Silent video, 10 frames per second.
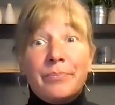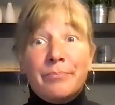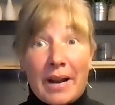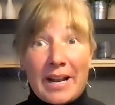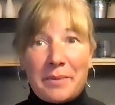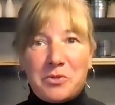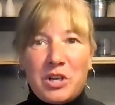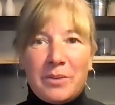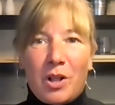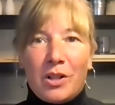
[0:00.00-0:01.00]
My name's
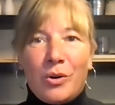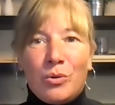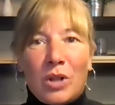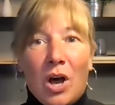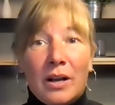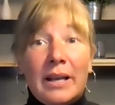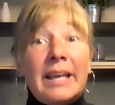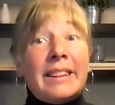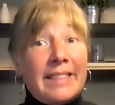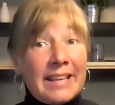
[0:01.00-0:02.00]
Gina Mollicone-Long.
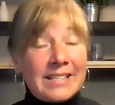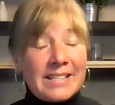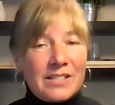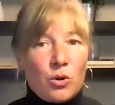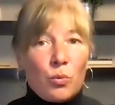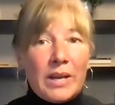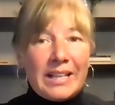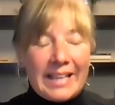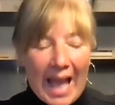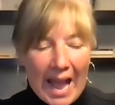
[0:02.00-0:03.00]
This is your
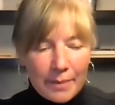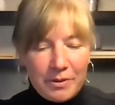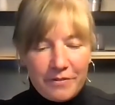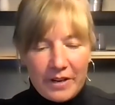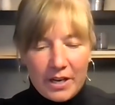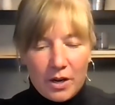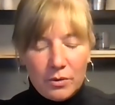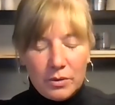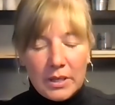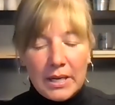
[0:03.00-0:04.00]
weekly Acme
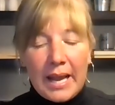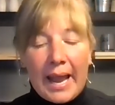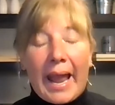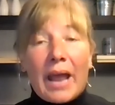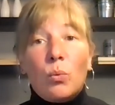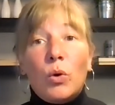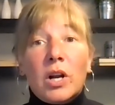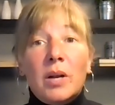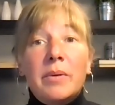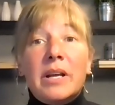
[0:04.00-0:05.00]
video. And we're
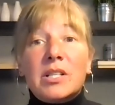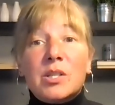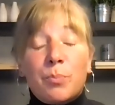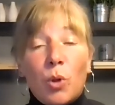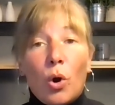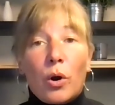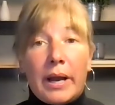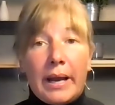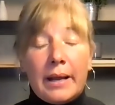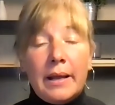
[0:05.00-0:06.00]
going to be
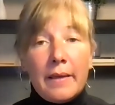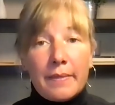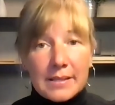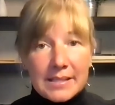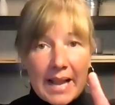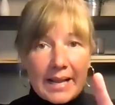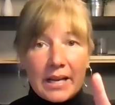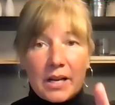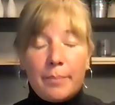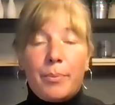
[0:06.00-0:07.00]
exploring the
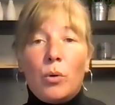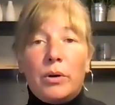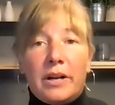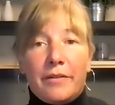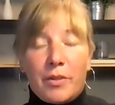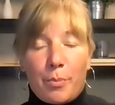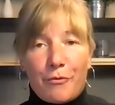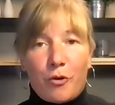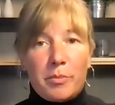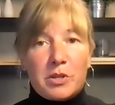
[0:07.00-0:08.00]
second component of the
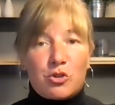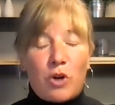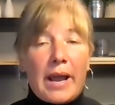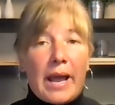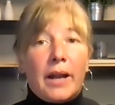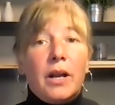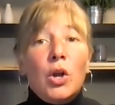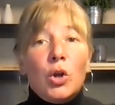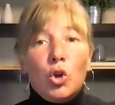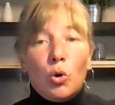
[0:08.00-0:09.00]
Performance Triad.
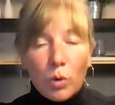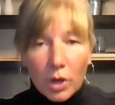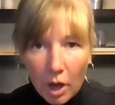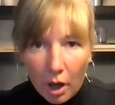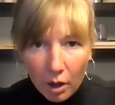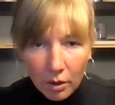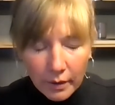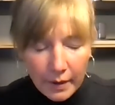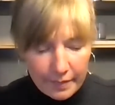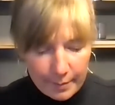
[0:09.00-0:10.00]
You'll recall
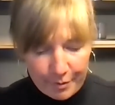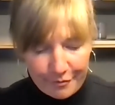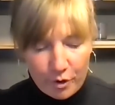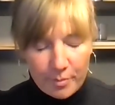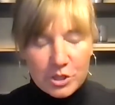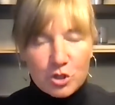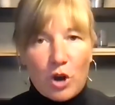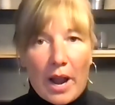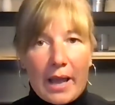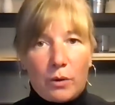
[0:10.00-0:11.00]
the Performance
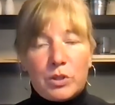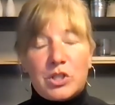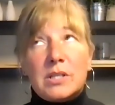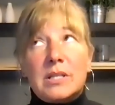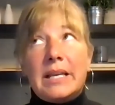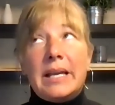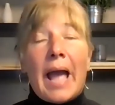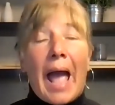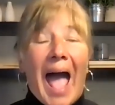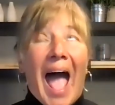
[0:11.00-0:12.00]
Triad, which is the
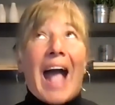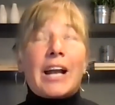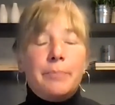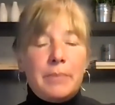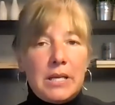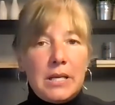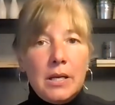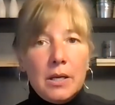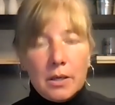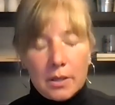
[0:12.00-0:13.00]

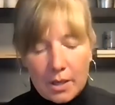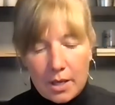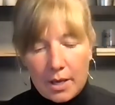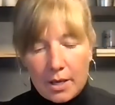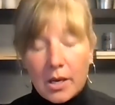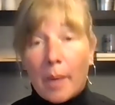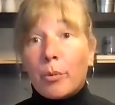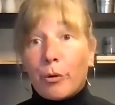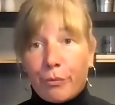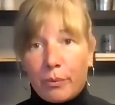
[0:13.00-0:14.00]
Acme
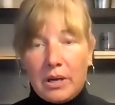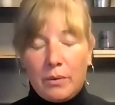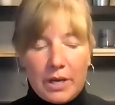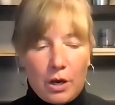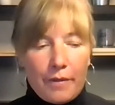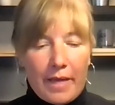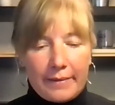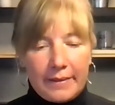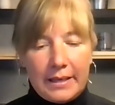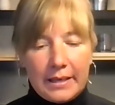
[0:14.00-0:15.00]
number 3. We call
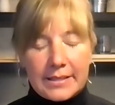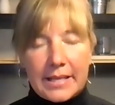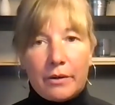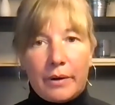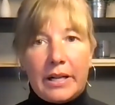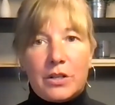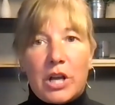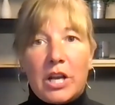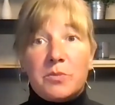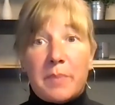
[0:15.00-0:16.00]
that the Accelerated
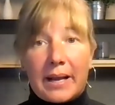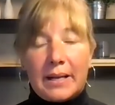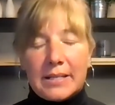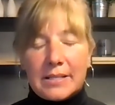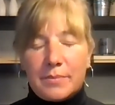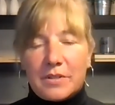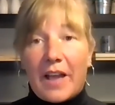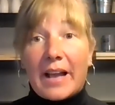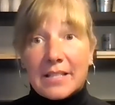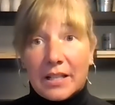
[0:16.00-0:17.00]
Change Mechanisms of
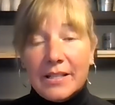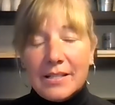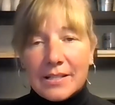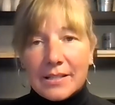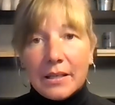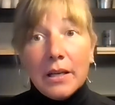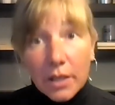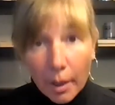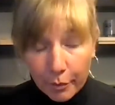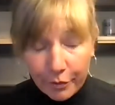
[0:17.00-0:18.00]
Excellence.
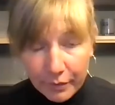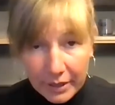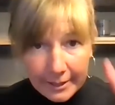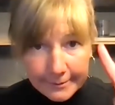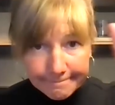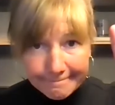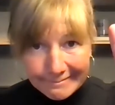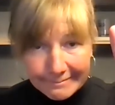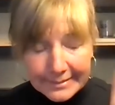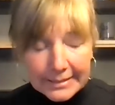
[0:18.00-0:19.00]
Number 3
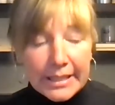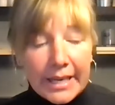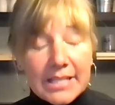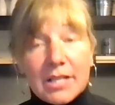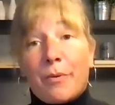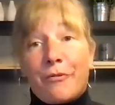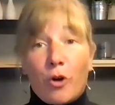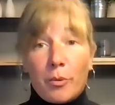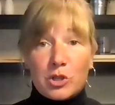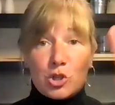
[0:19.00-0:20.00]
is the
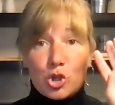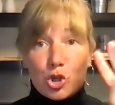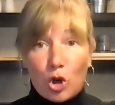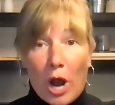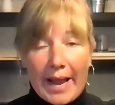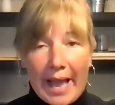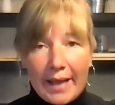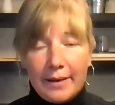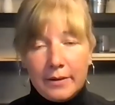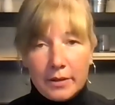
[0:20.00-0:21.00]
Performance
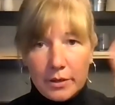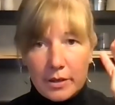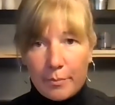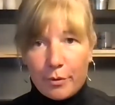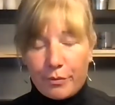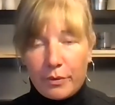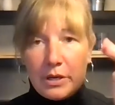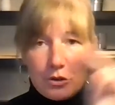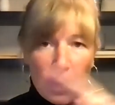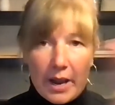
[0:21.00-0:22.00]
Triad. Number
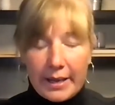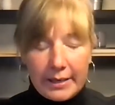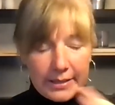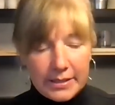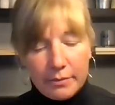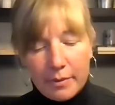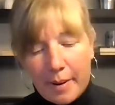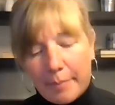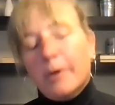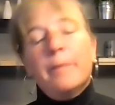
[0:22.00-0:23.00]
3, triad, easy to
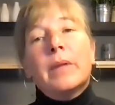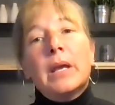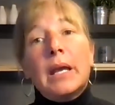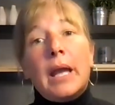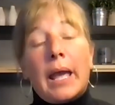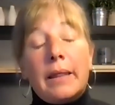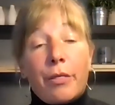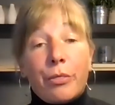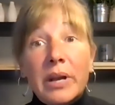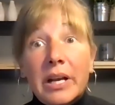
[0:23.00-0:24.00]
remember. And the
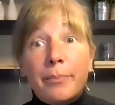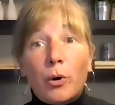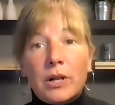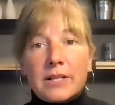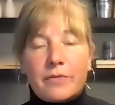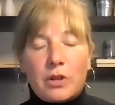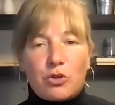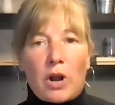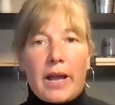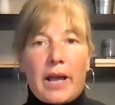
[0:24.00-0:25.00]
3 components of the
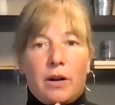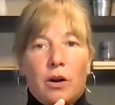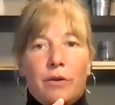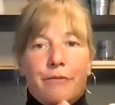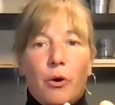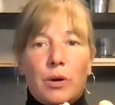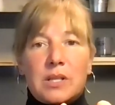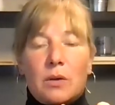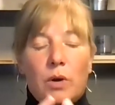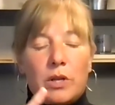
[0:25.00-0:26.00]
triad are to focus
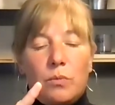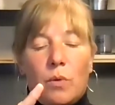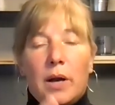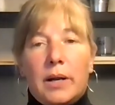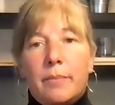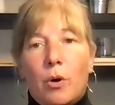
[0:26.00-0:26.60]
on what you want,